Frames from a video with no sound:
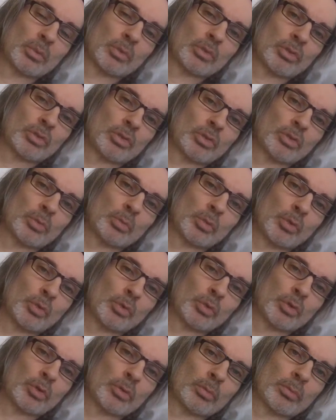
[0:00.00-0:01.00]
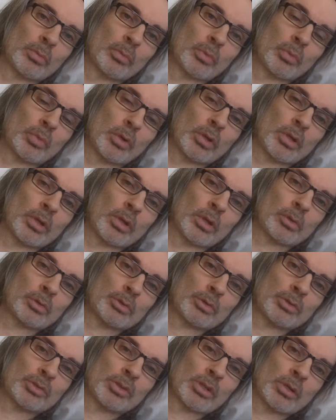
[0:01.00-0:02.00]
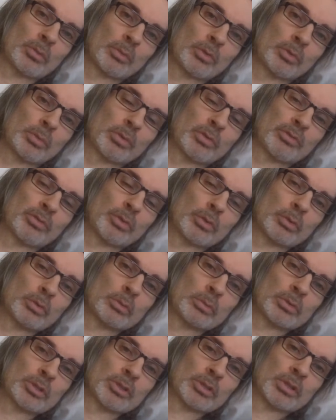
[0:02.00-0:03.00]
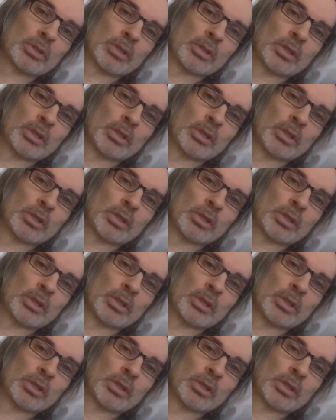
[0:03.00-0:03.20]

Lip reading: was the small room where the ultrasound was performed